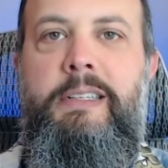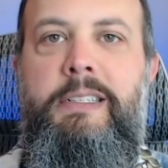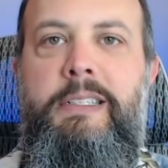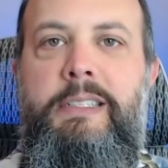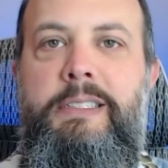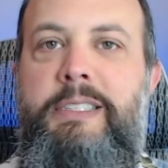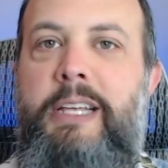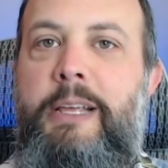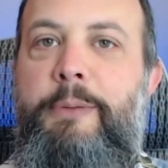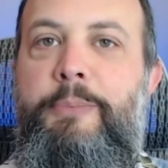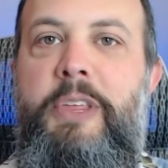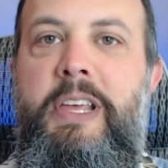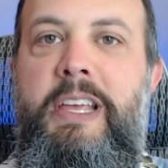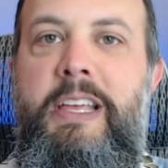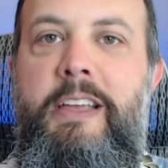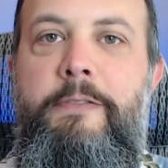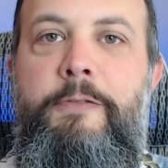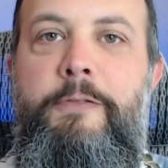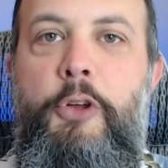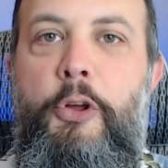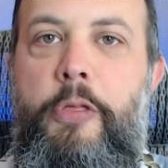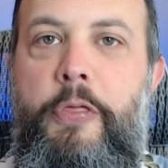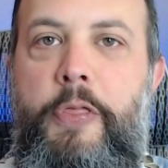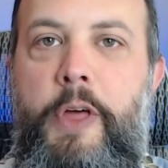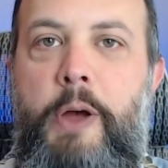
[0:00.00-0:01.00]
Same thing if
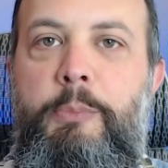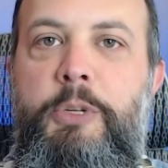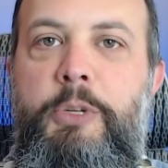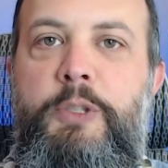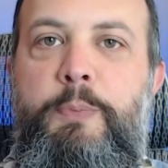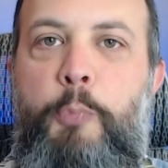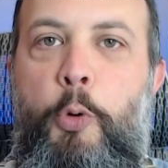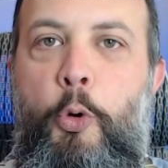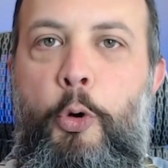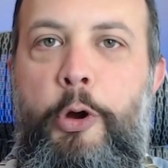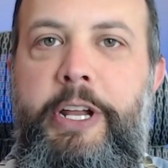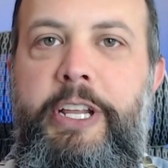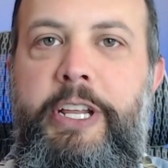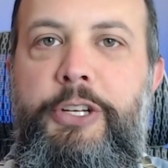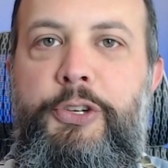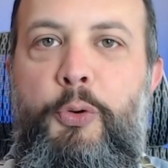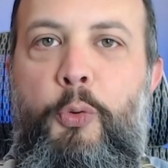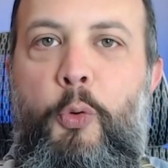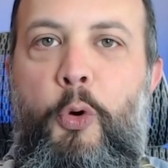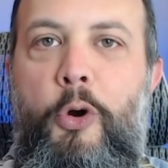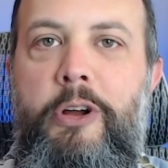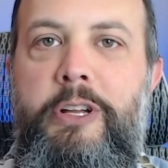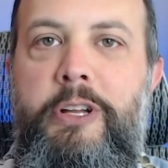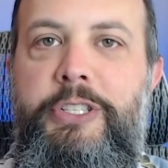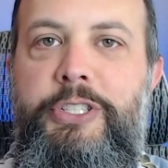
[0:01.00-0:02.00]
your thumb is pointing
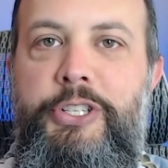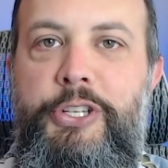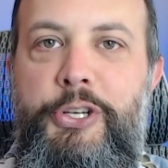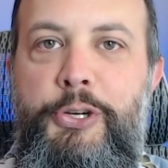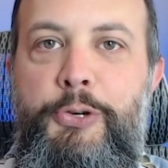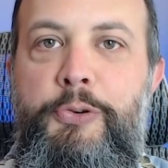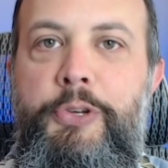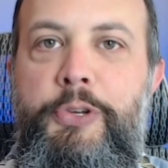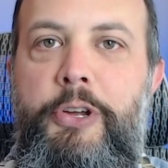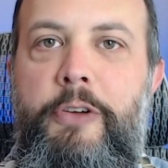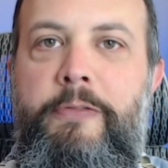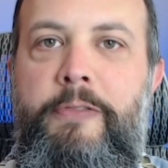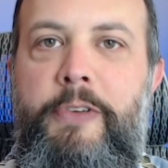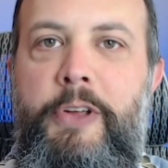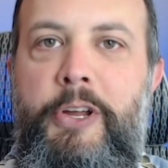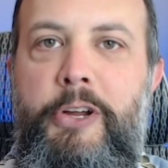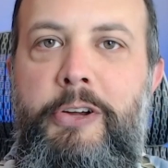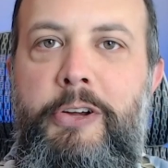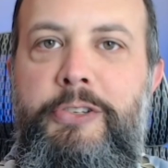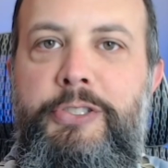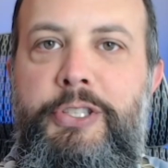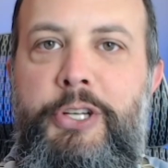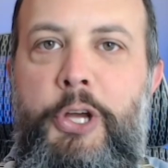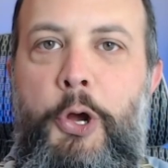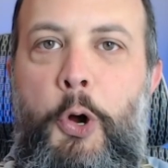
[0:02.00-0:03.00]
towards you, your
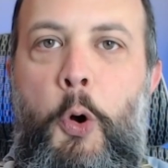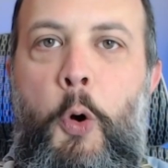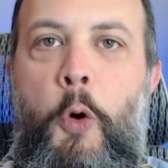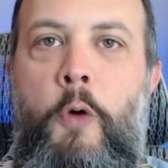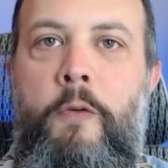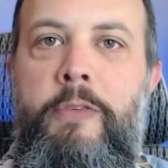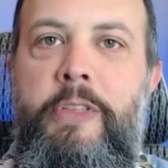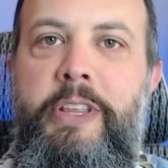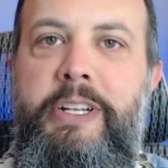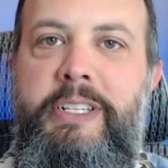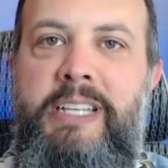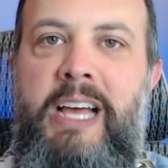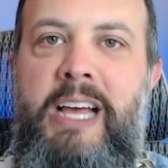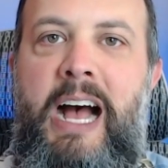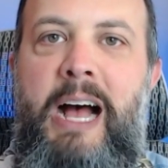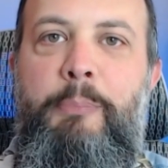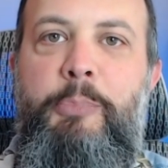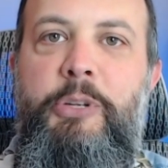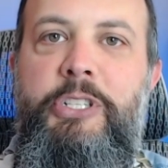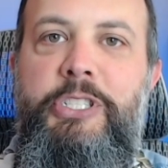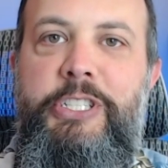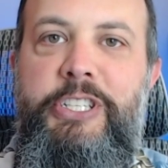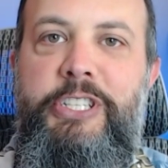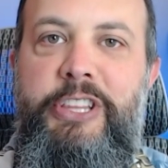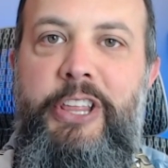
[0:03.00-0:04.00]
fingers go over the top
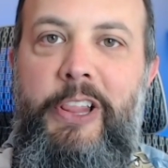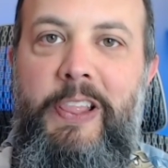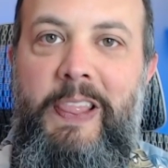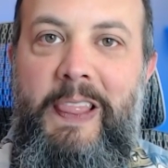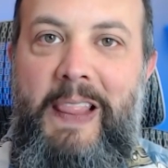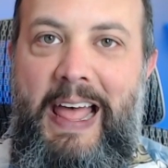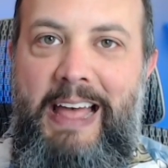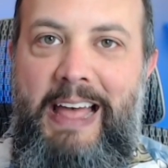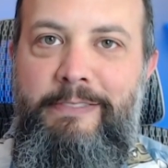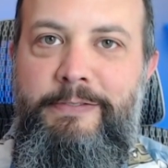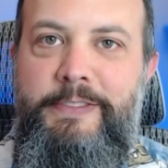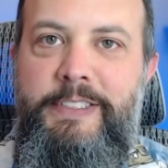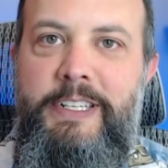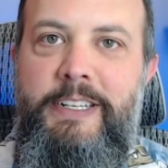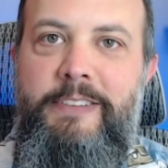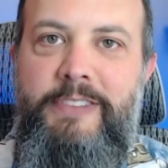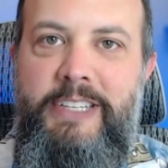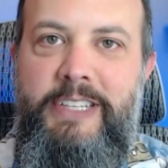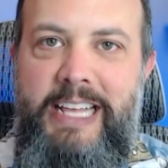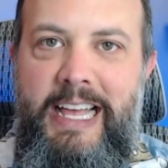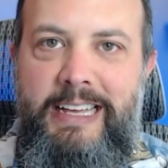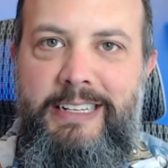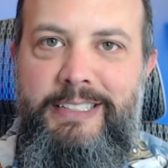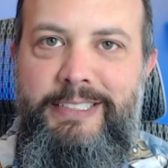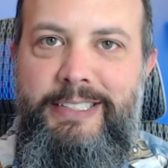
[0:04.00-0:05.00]
and to the left of
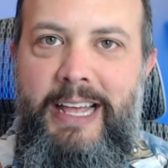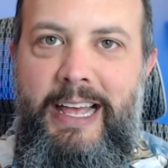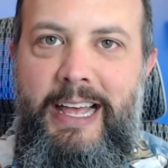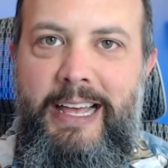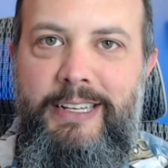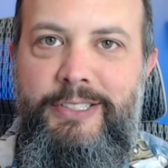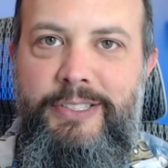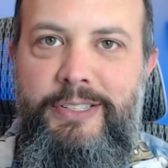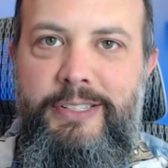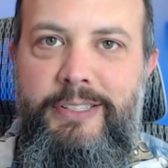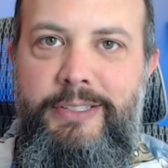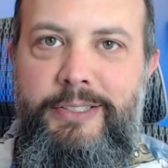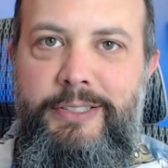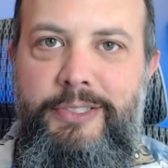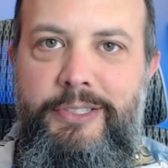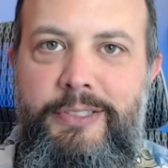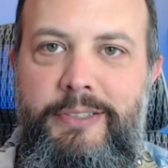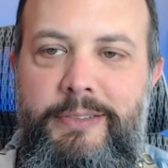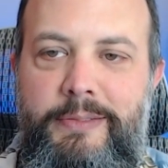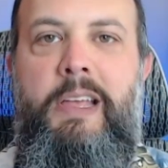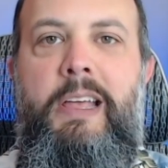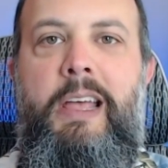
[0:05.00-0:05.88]
the x-axis.